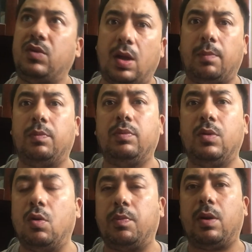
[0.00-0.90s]
stop,
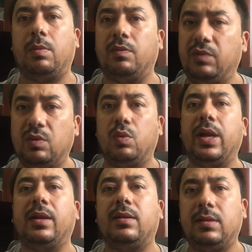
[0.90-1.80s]
no problem, we'll
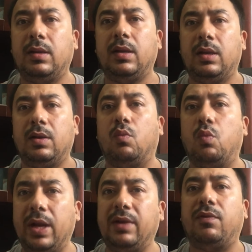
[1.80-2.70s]

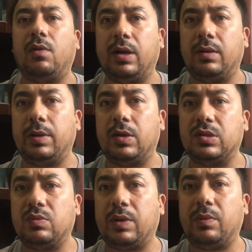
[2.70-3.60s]
wait for it,
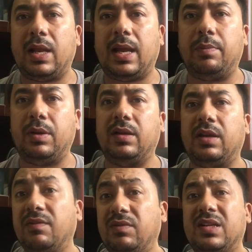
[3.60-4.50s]
because what will happen is
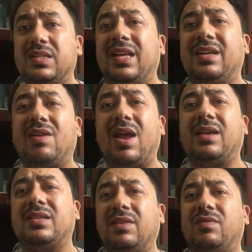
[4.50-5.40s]
if there's any
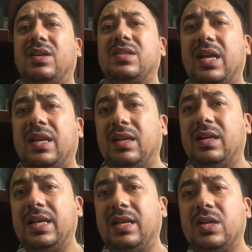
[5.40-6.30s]
cracks, if there's any
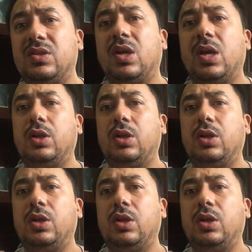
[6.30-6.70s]
leakage,